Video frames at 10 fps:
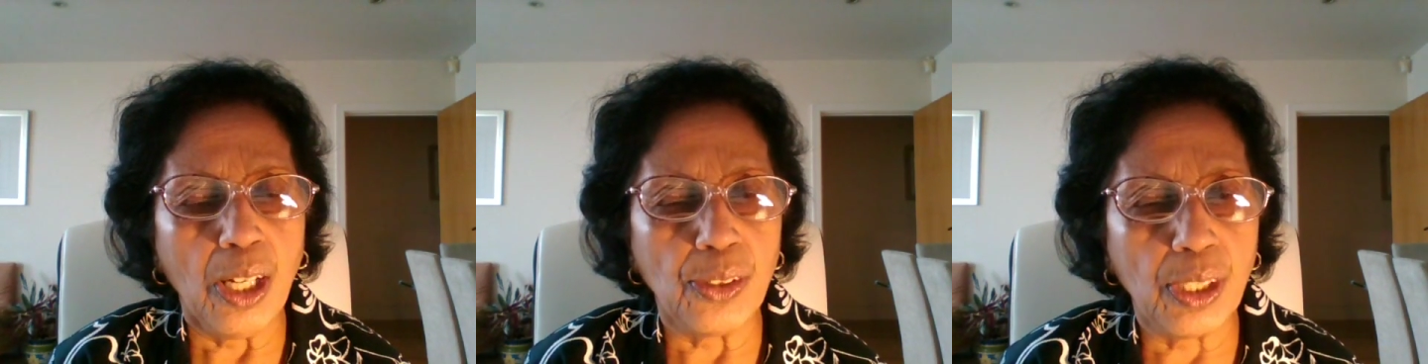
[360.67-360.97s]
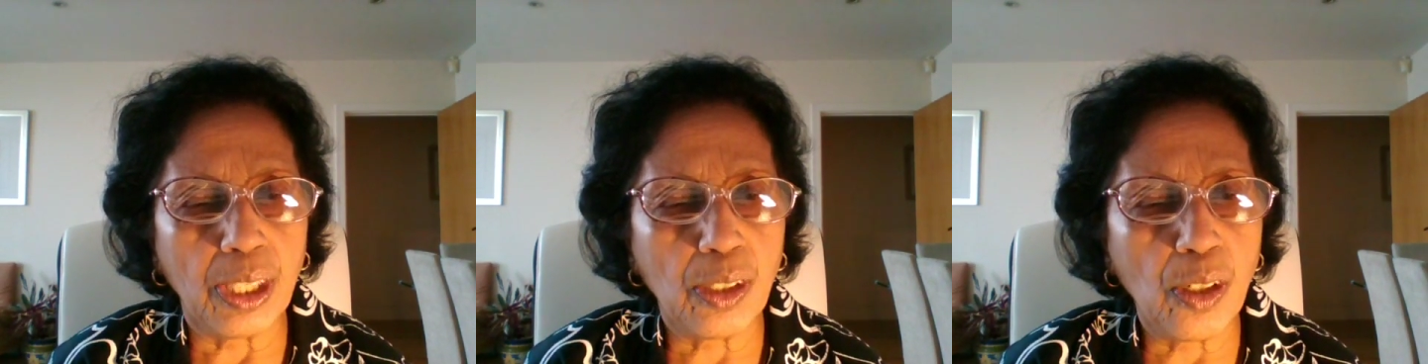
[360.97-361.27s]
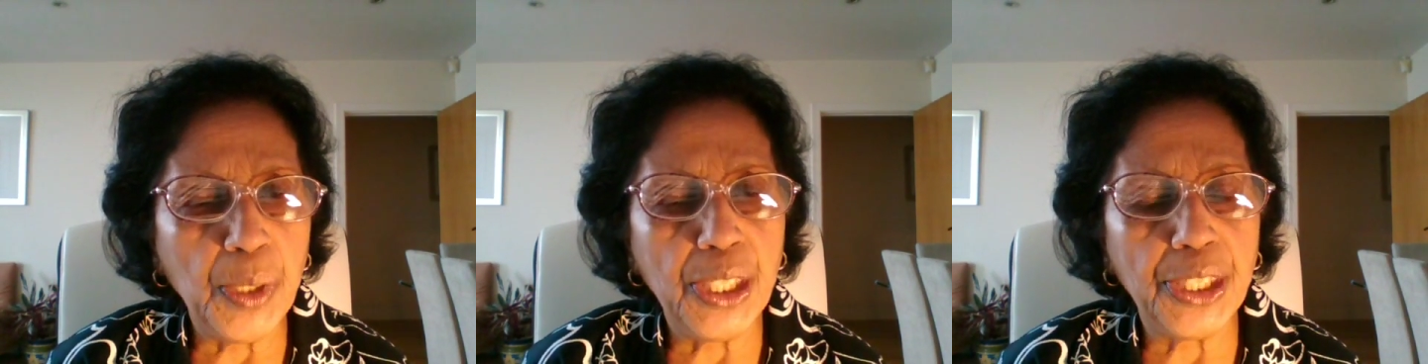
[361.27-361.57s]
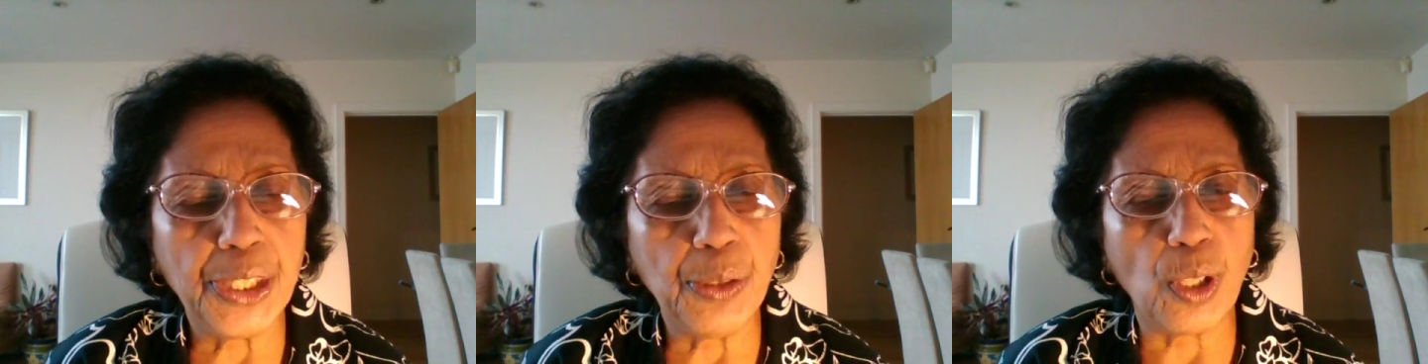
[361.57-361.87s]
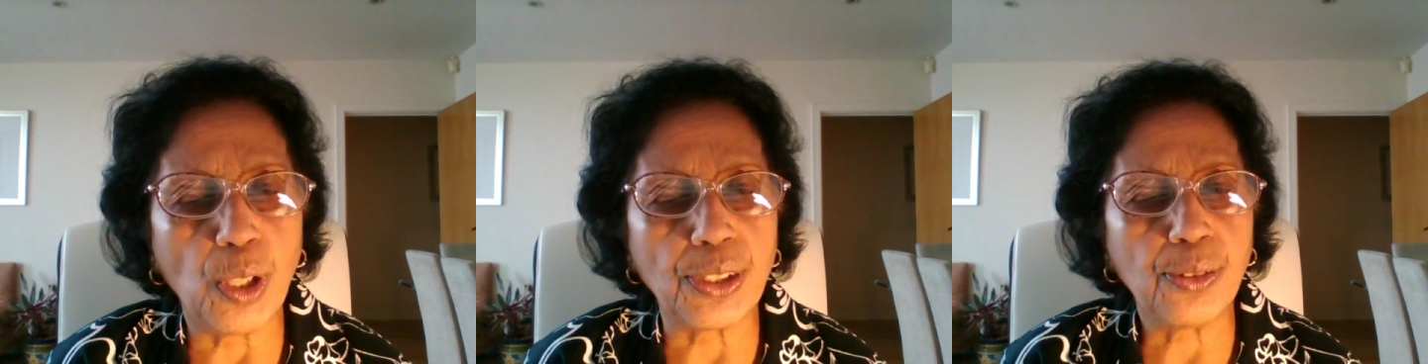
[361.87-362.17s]
your community
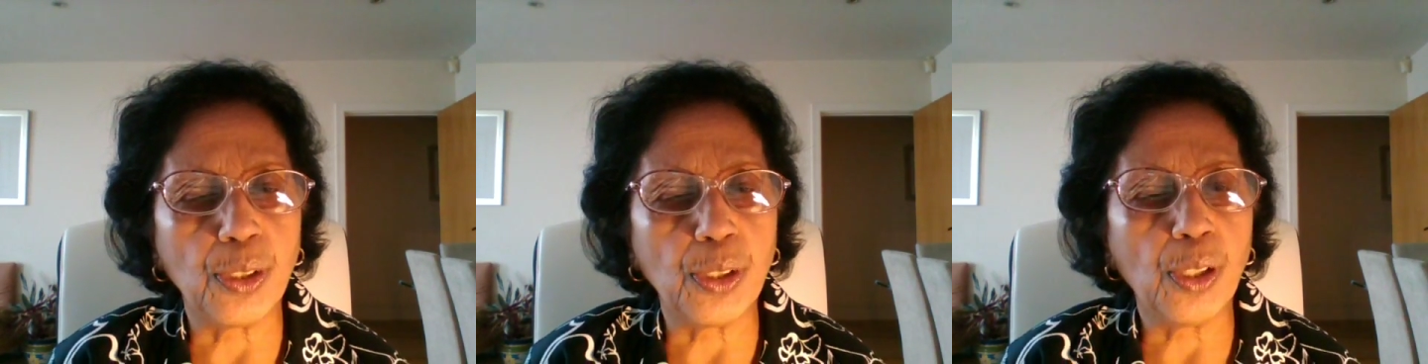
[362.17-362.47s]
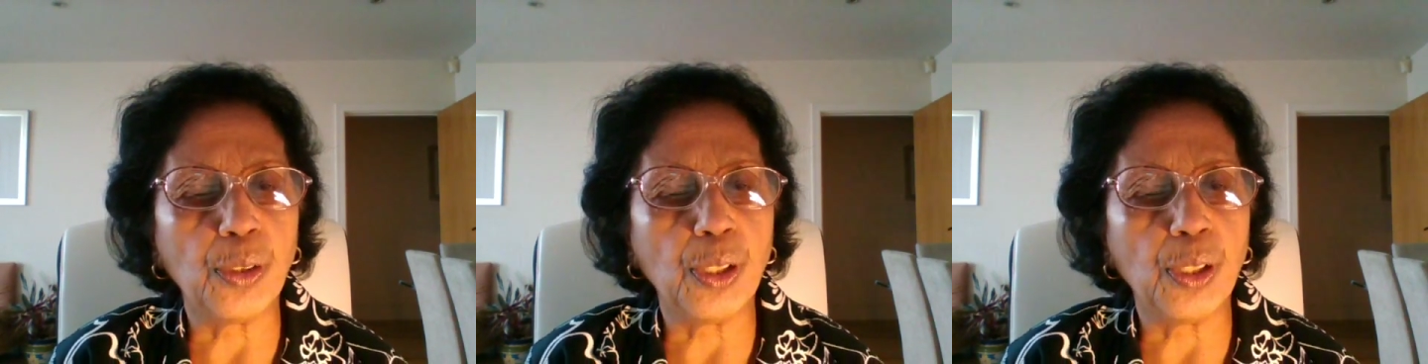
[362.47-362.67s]
wants, so you are